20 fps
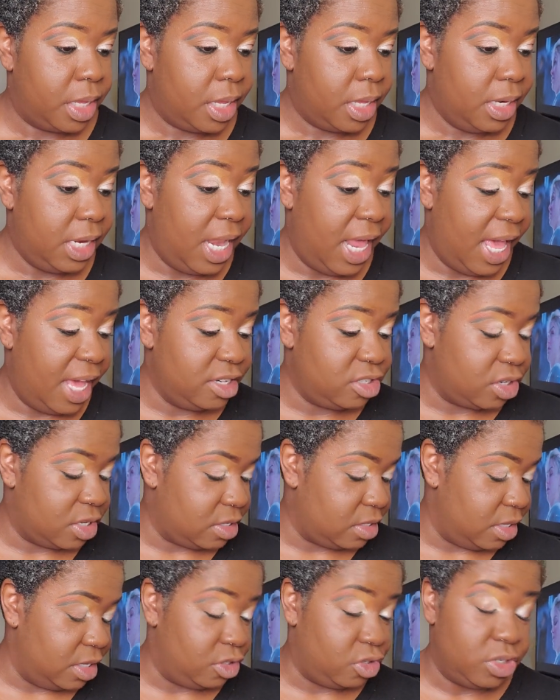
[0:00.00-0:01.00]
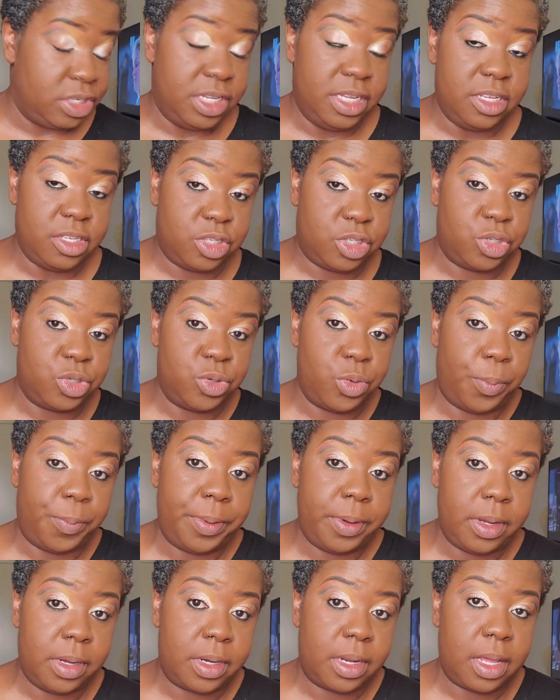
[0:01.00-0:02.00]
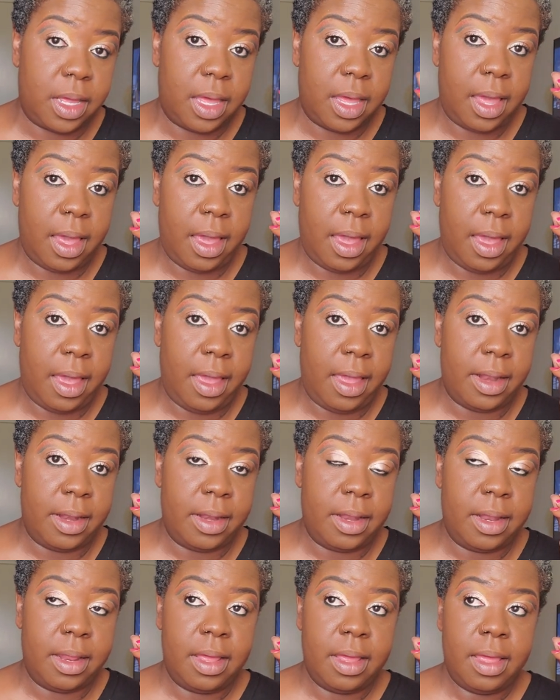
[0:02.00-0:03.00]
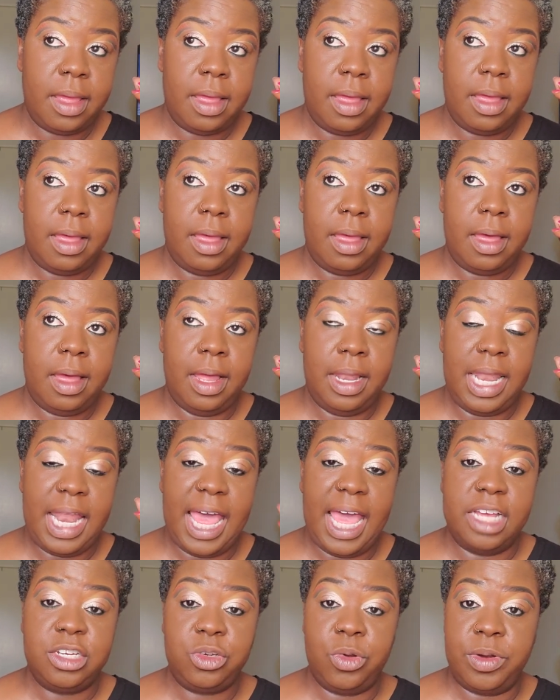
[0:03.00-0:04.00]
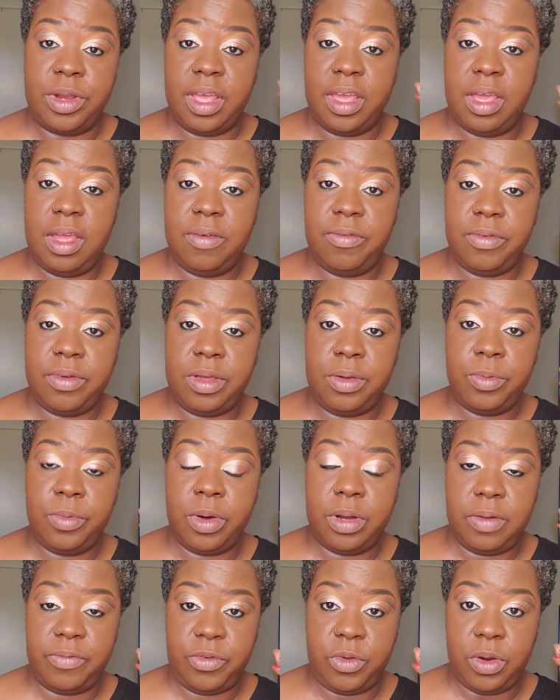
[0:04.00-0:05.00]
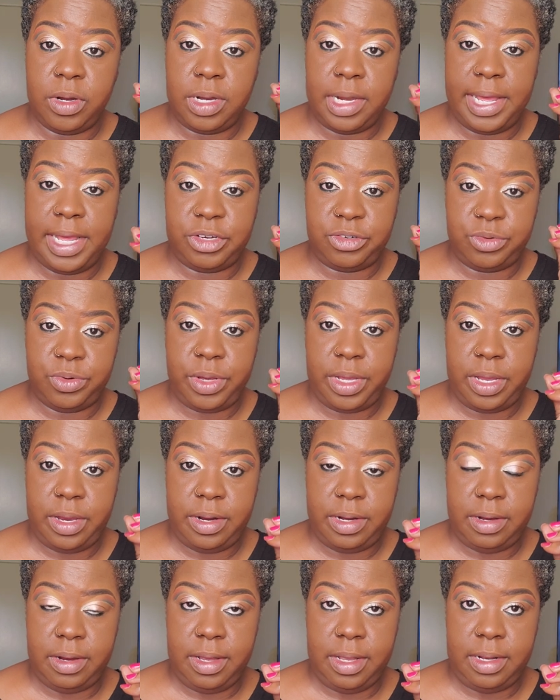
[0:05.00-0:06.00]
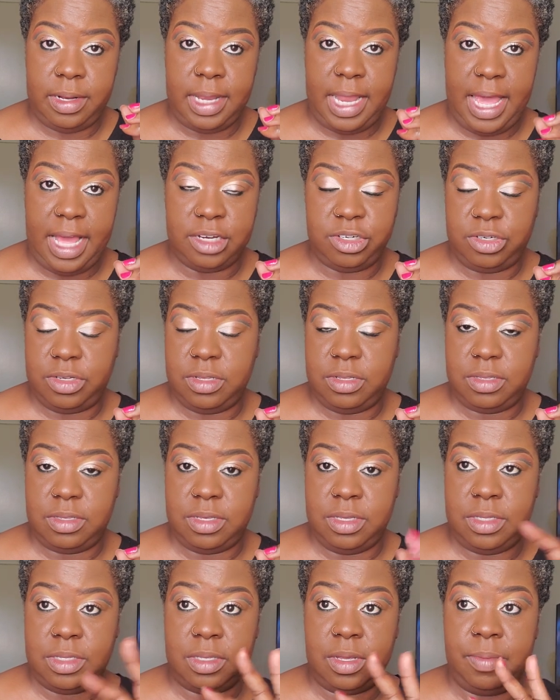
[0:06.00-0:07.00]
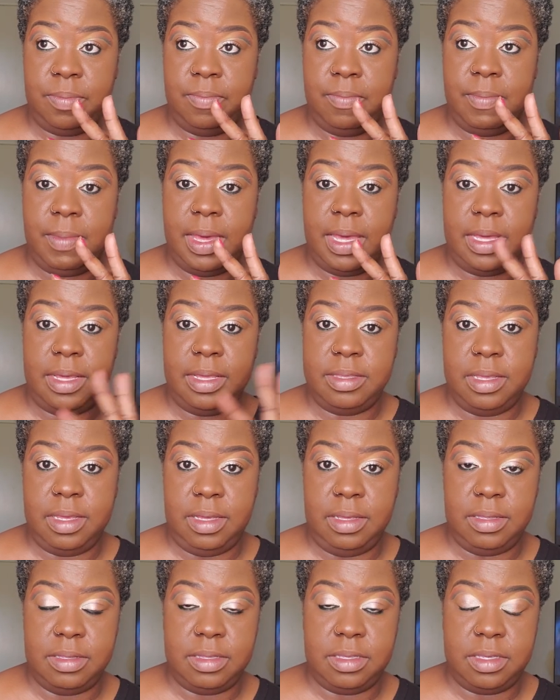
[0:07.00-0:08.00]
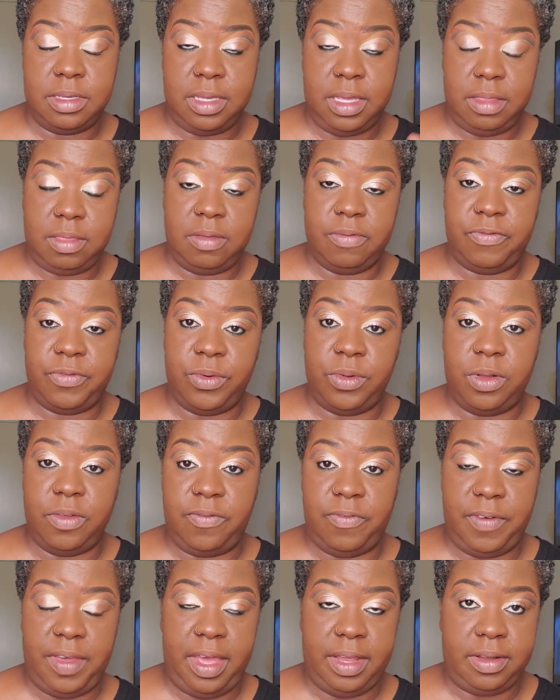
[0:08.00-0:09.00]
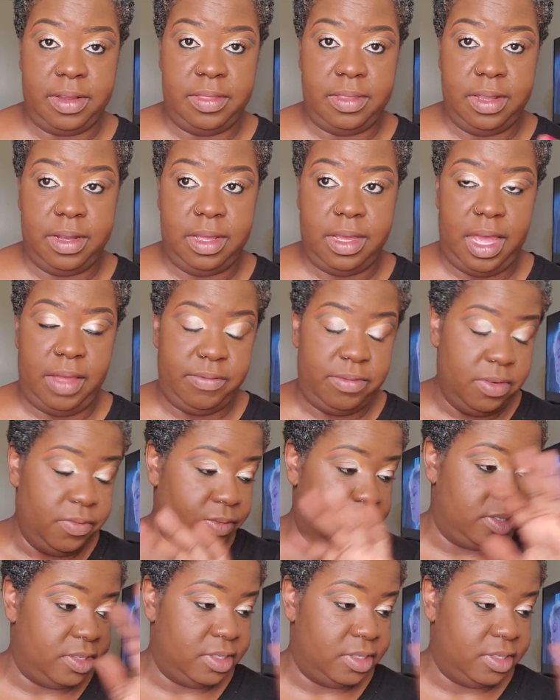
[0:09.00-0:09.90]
lash extension is to put a lash on every one of your natural hair lashes. It's amazing to get the full effect. And then they have different